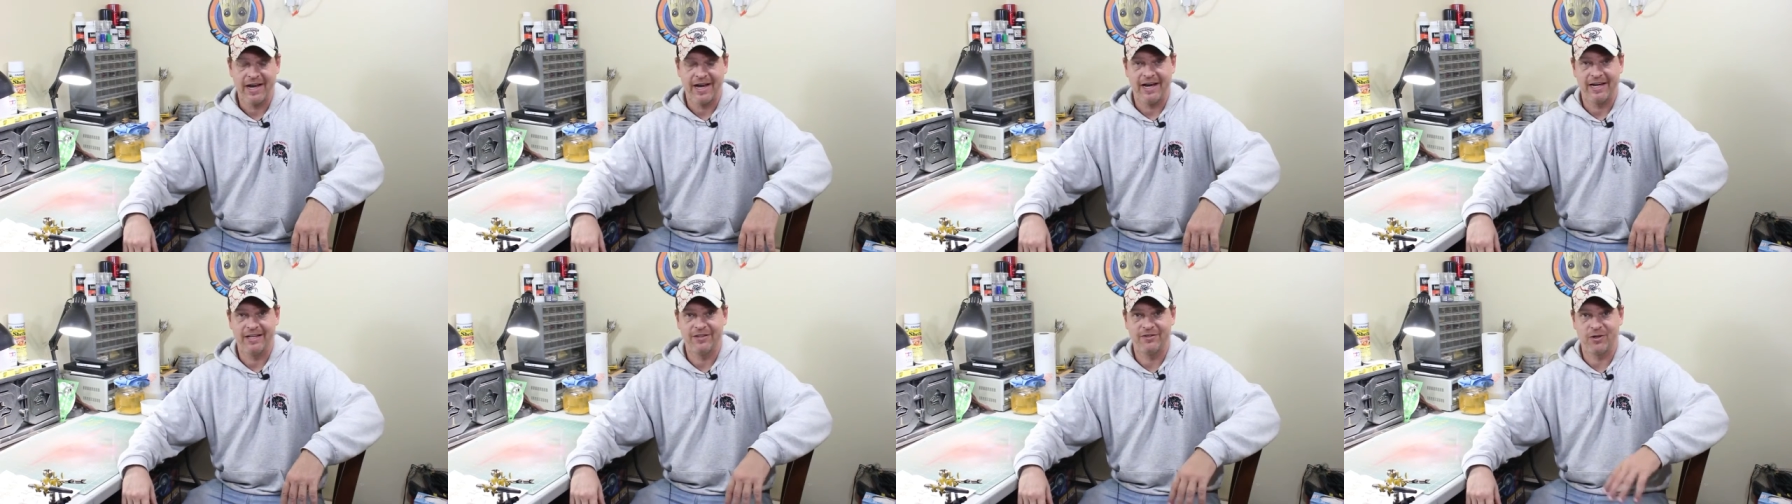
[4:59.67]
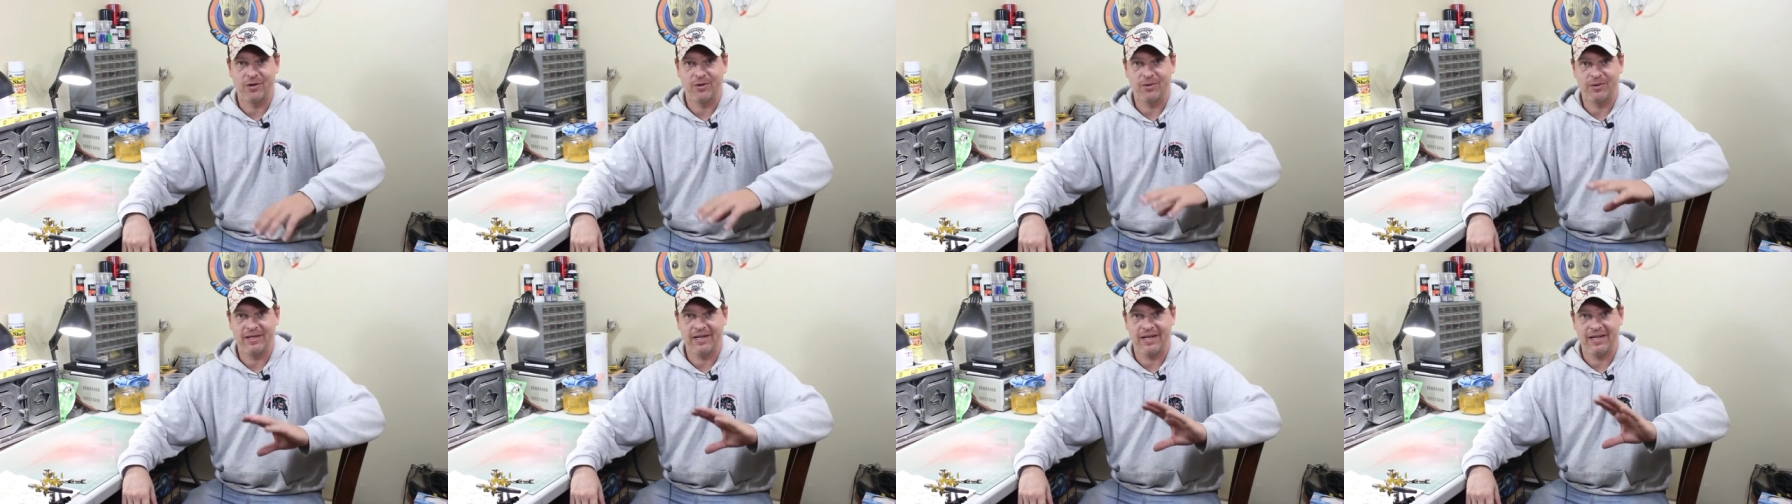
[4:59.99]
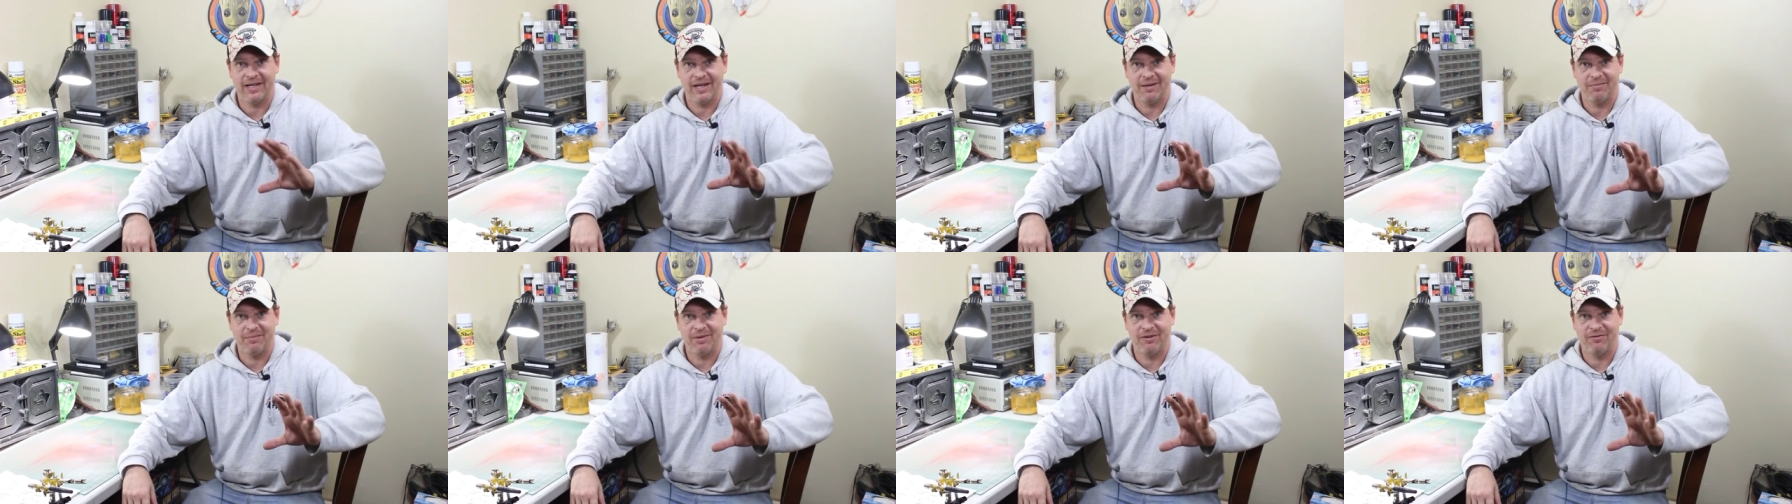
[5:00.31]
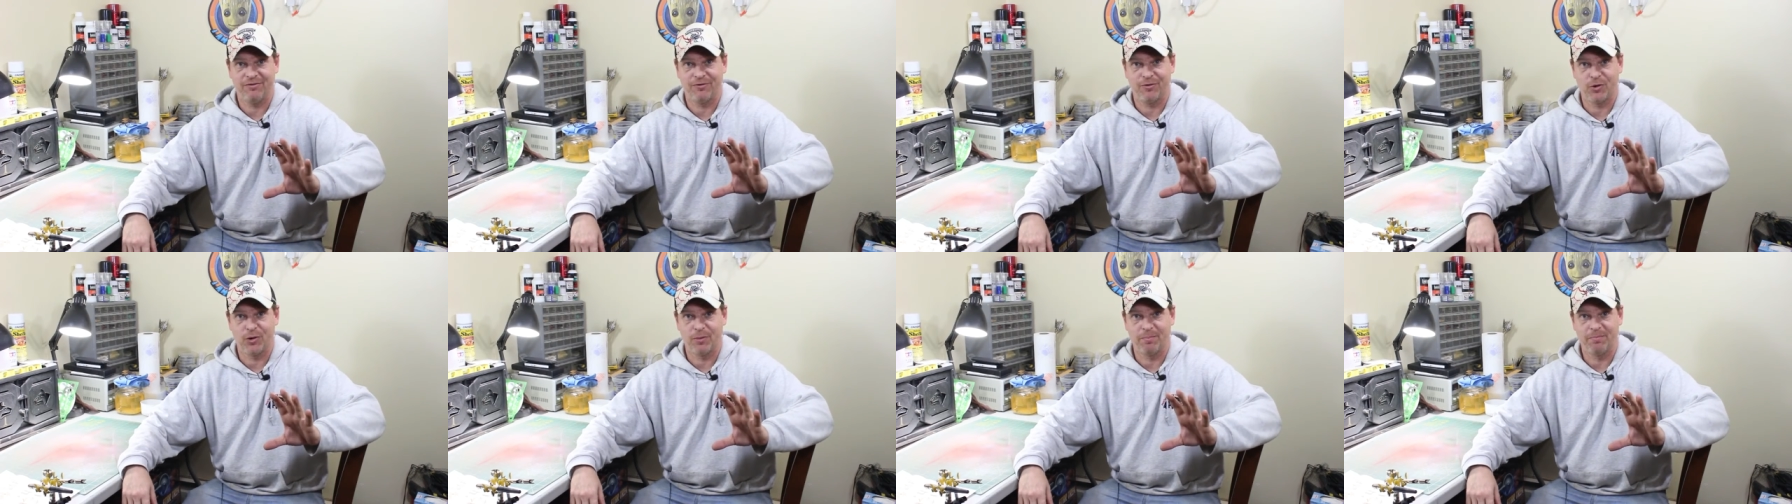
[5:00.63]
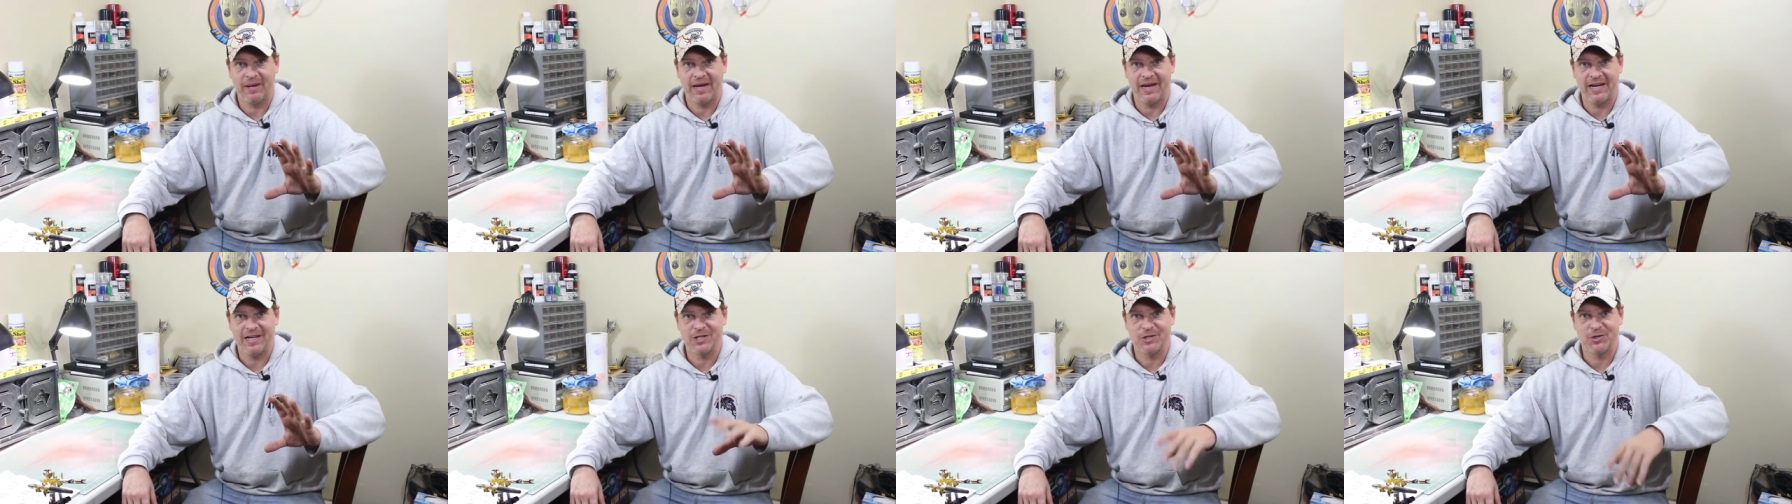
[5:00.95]
And don't yell at me for
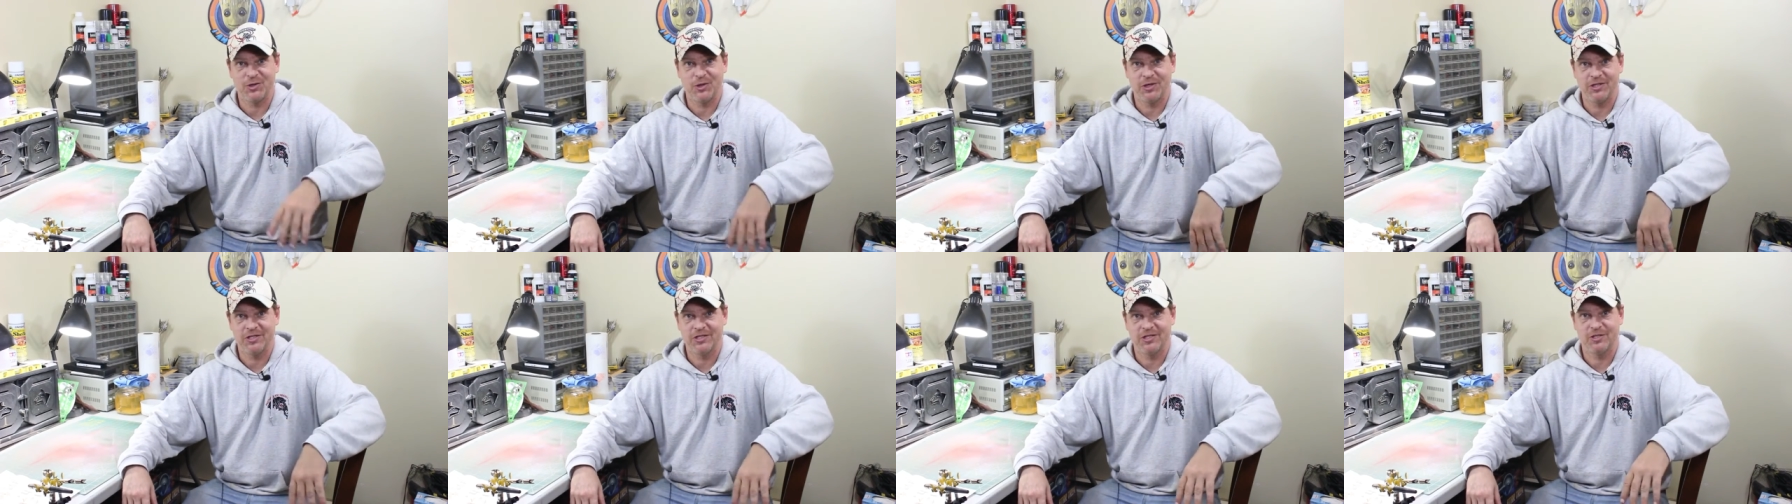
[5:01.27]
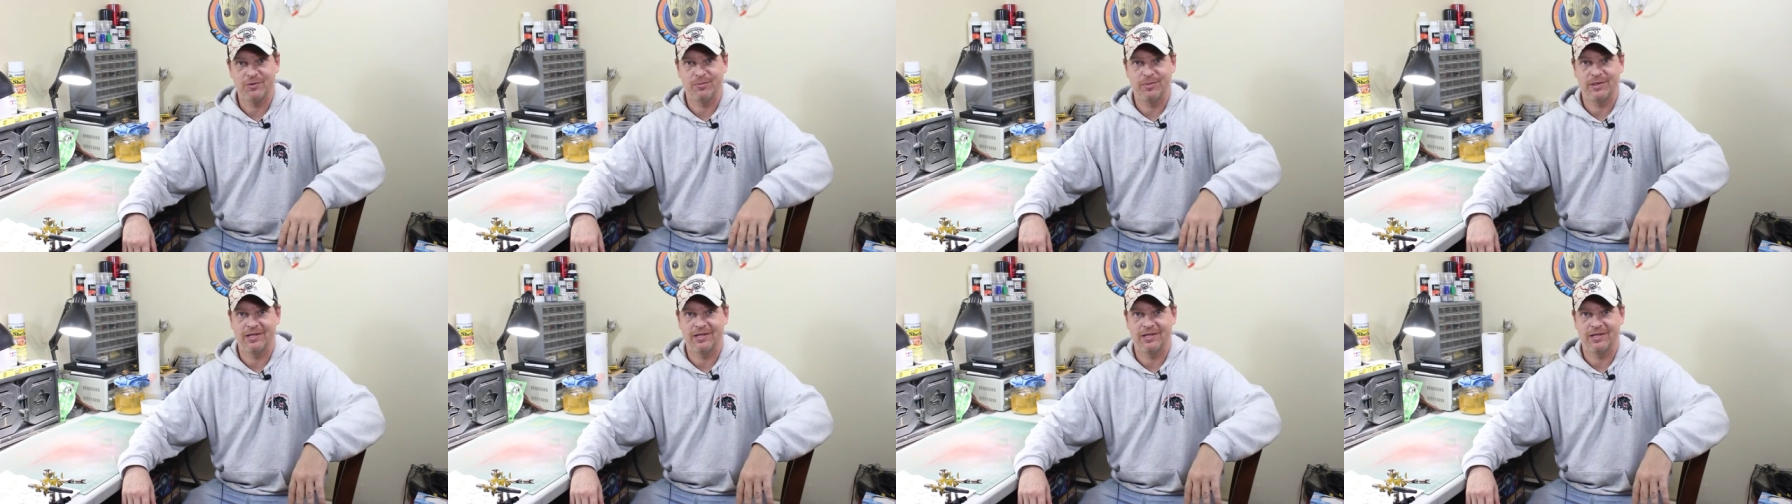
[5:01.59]
paint choices,